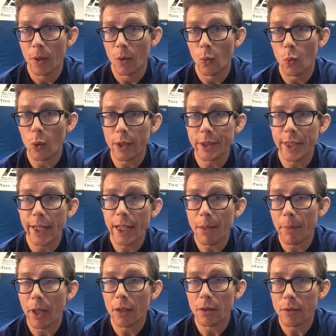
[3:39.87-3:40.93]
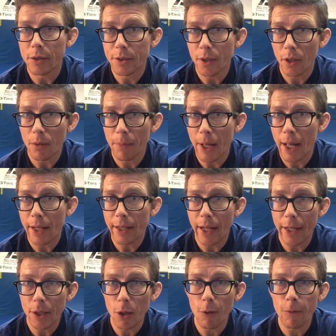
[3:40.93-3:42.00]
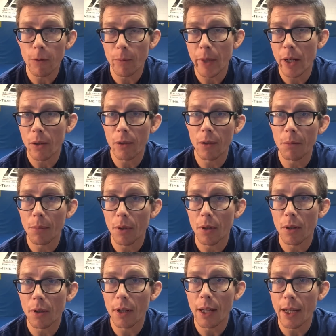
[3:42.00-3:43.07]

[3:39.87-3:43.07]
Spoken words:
Once I get my closed guard back, I go for my arm bar,